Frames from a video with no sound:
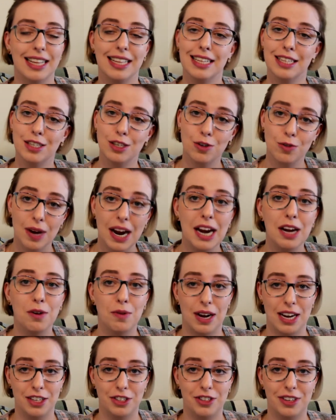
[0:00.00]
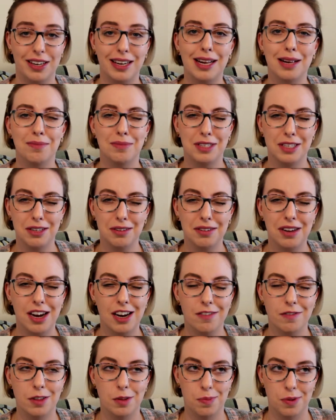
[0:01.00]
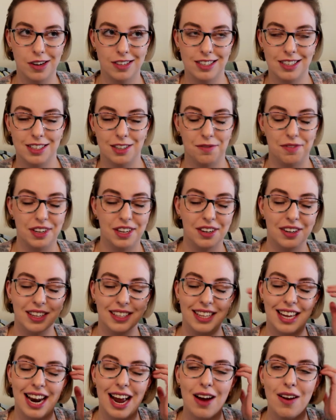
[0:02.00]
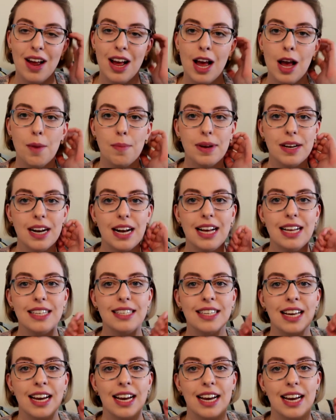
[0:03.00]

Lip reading: That's a great question, and I'm still kind of in the process of figuring that out because